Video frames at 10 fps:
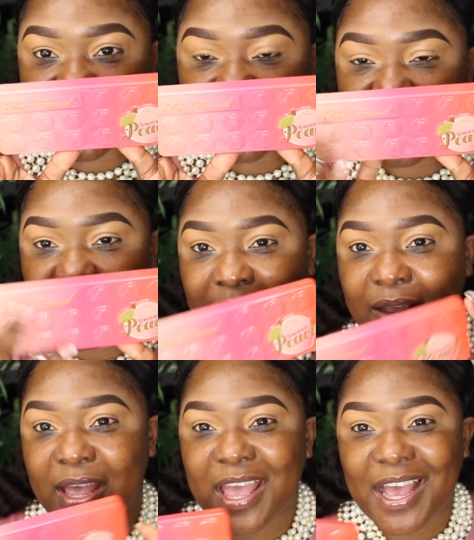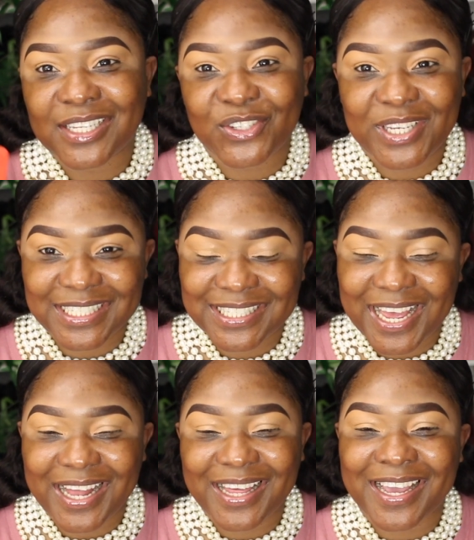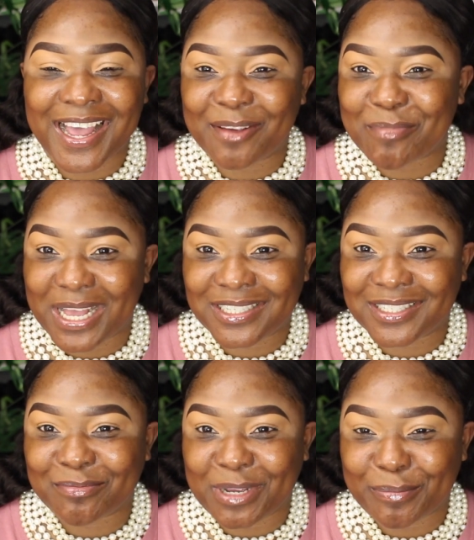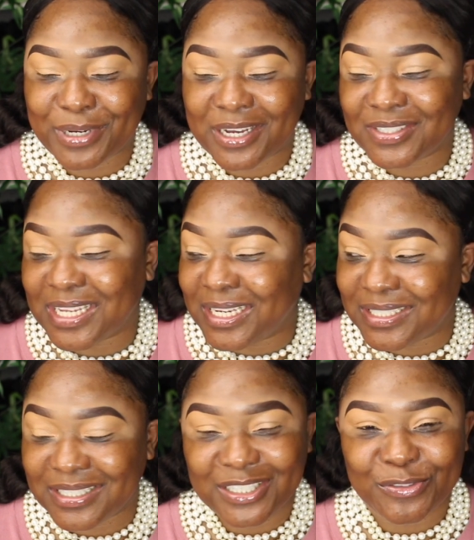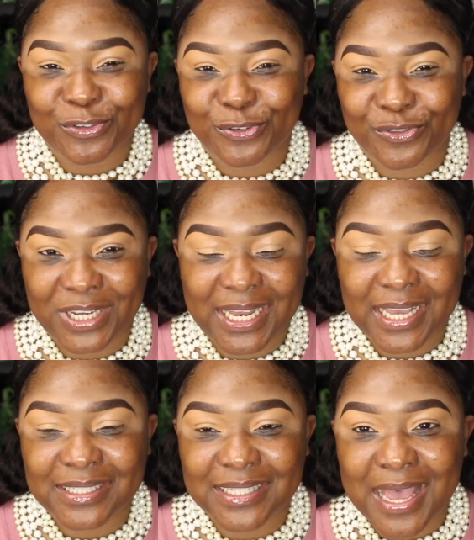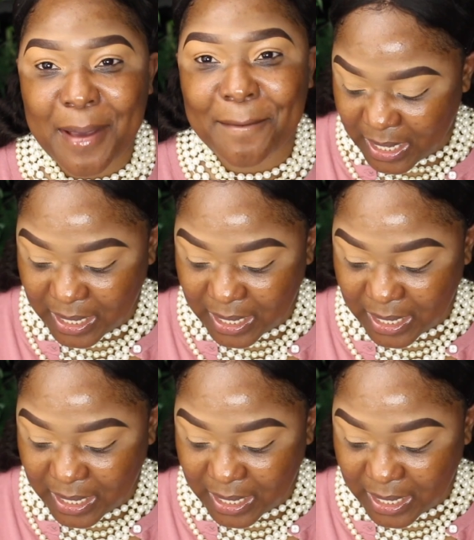right here. As you can tell, it kind of matches my blouse. I didn't even realize that.